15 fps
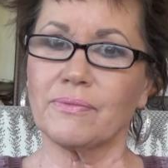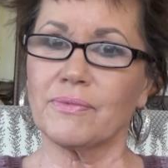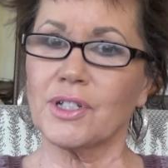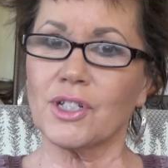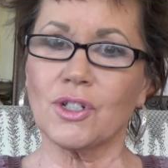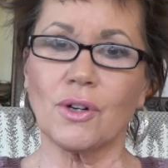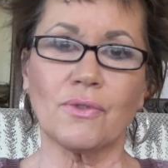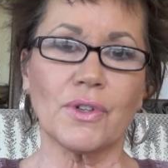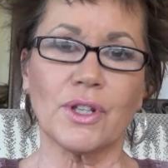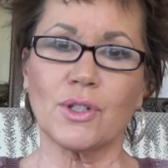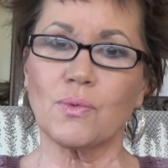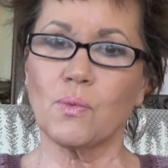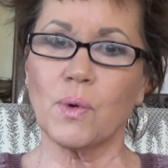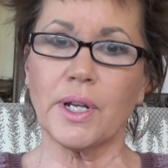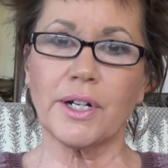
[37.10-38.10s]
just over
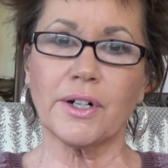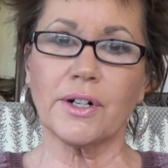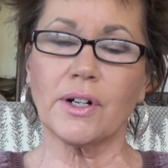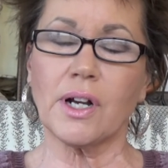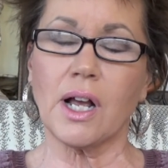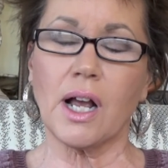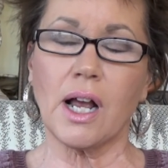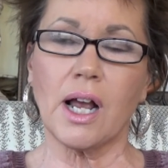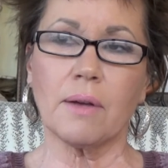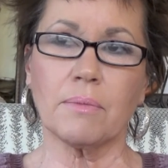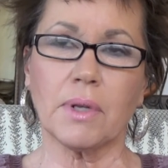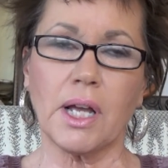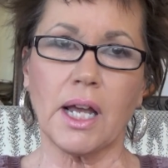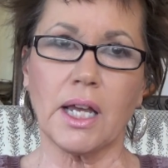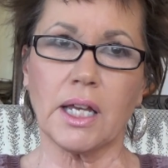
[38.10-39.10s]
this winter,
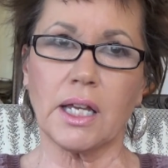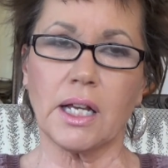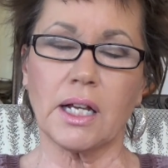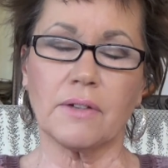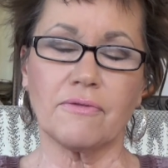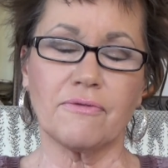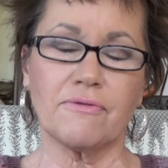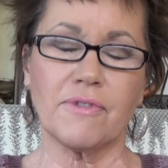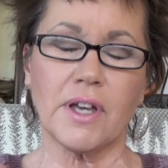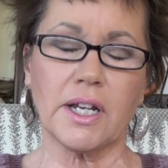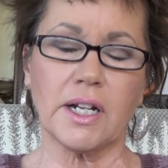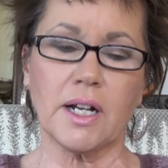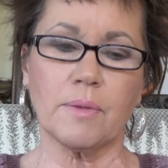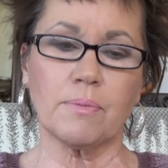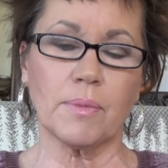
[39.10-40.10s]
I'm like,
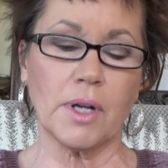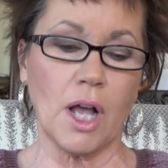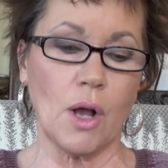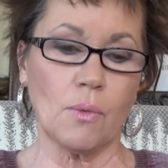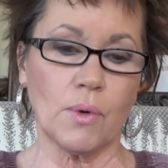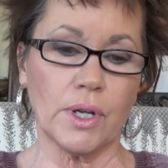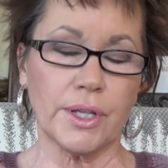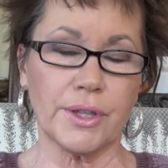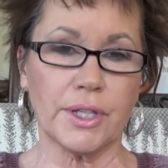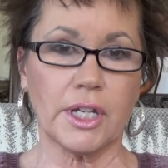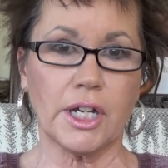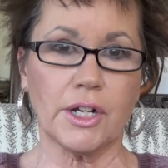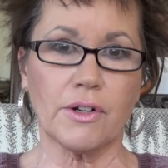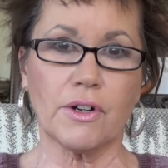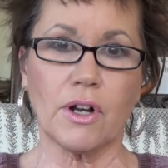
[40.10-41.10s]
fed up with
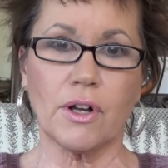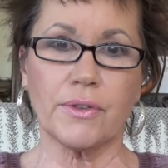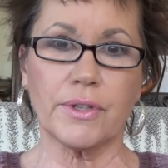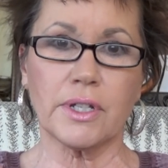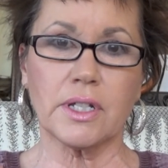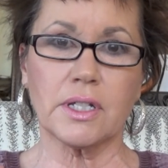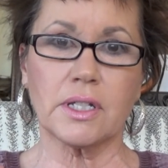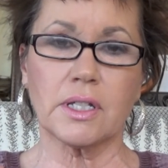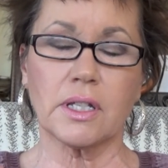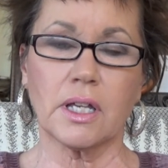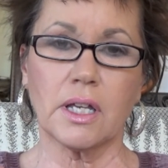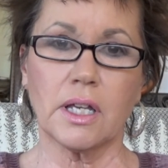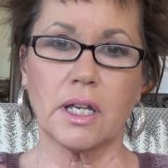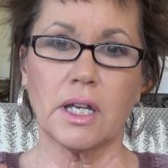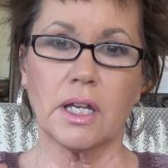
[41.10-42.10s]
hearing all these
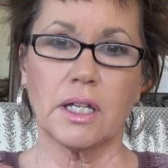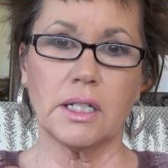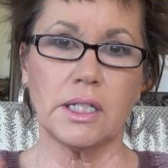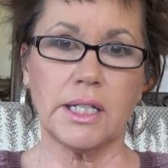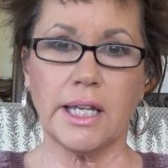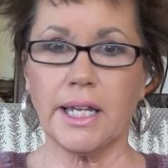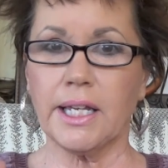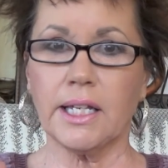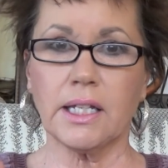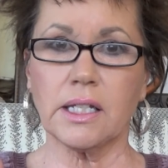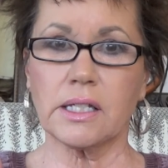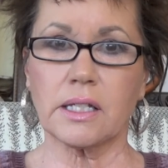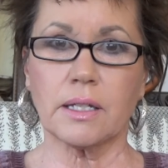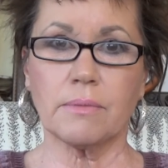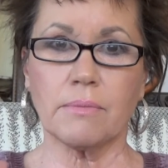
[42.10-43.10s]

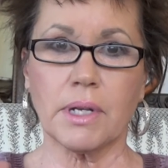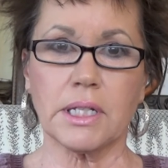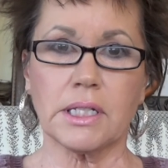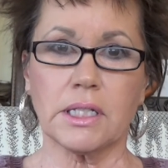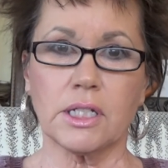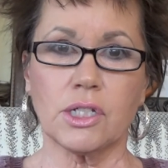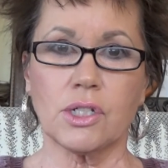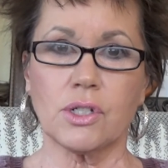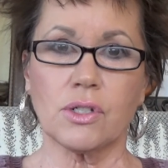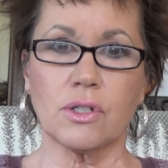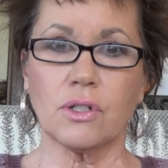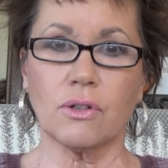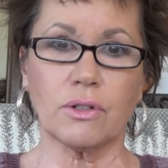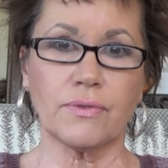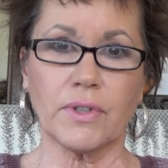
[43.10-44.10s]
dings and message
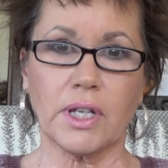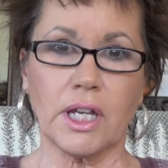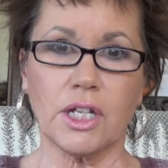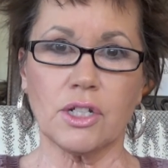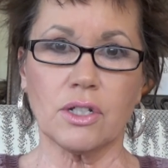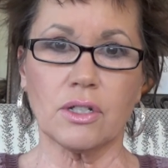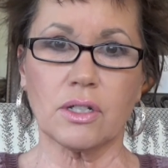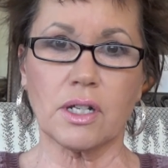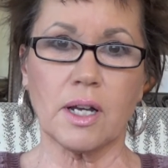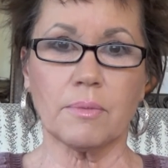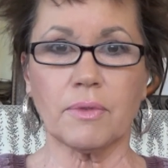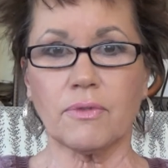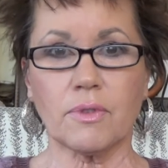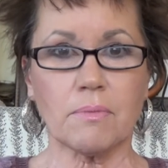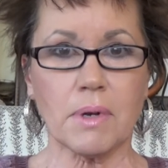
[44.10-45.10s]
notifications
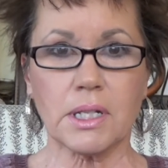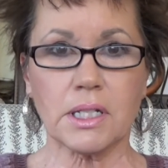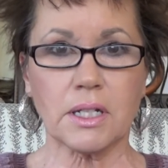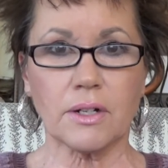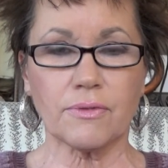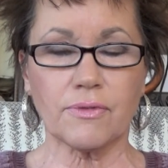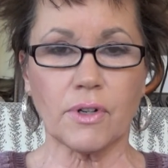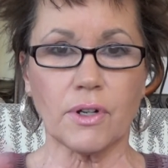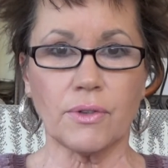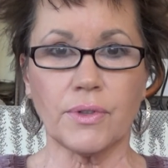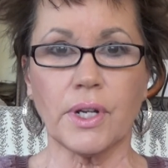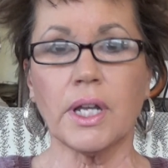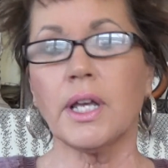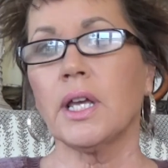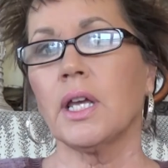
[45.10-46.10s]
coming from my cell
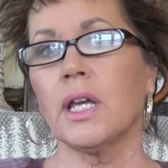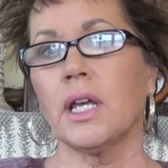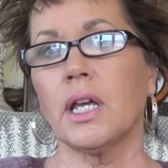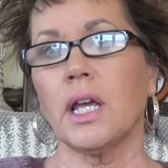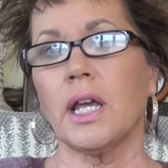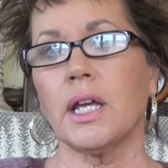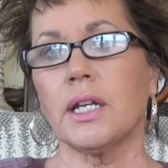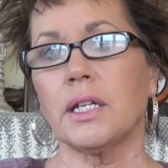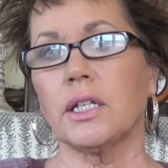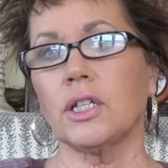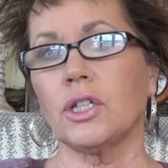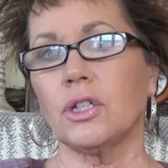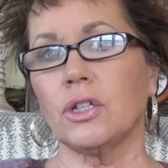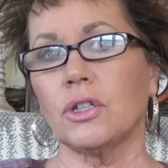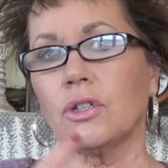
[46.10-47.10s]
phone and
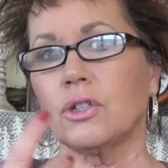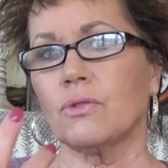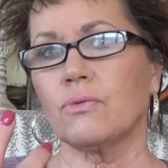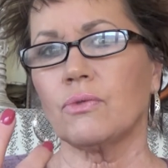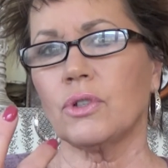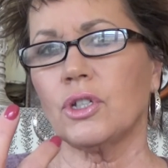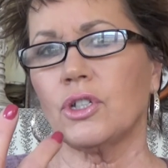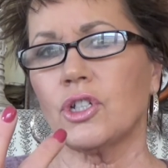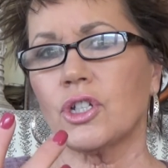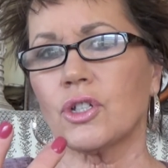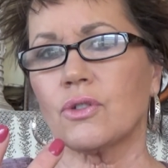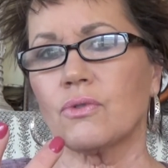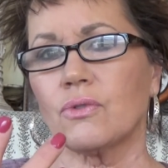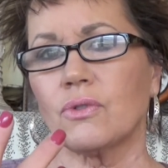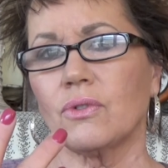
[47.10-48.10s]
you you
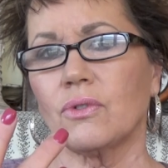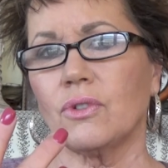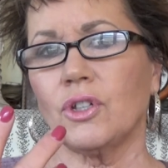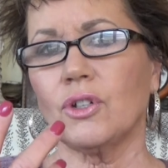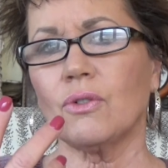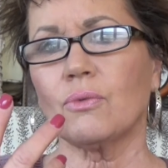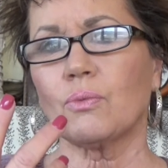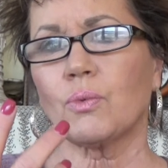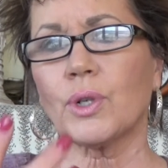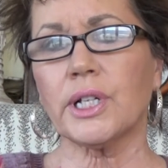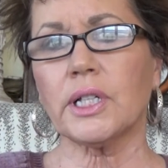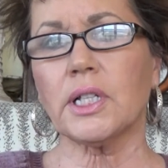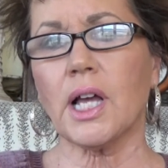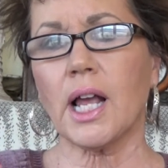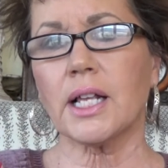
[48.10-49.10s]
just you don't
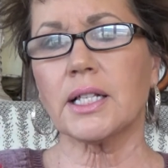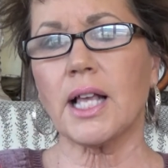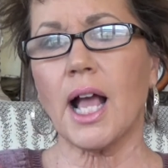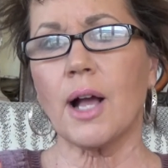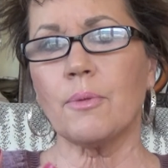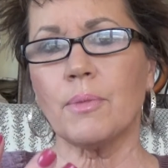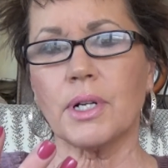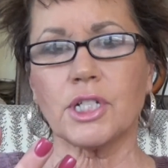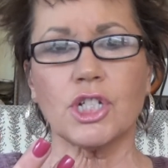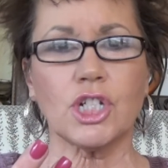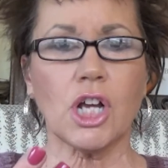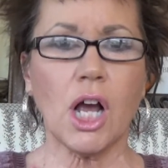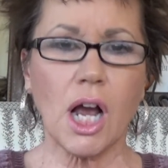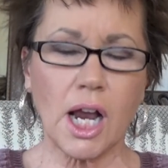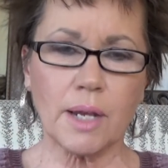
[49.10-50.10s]
realize how much
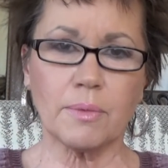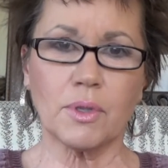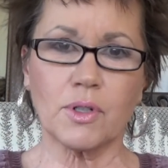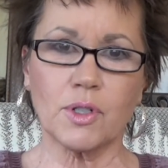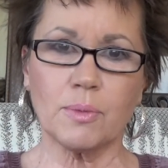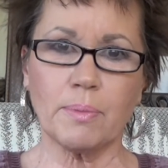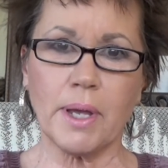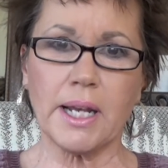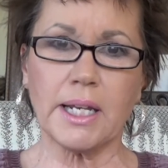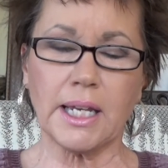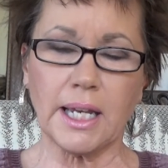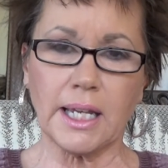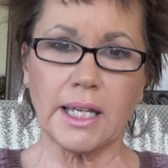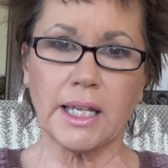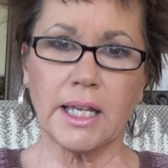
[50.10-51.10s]
time you're
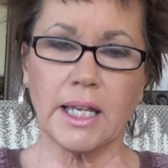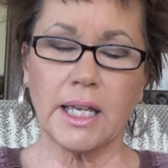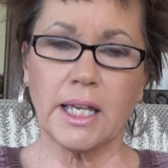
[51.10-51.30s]
spending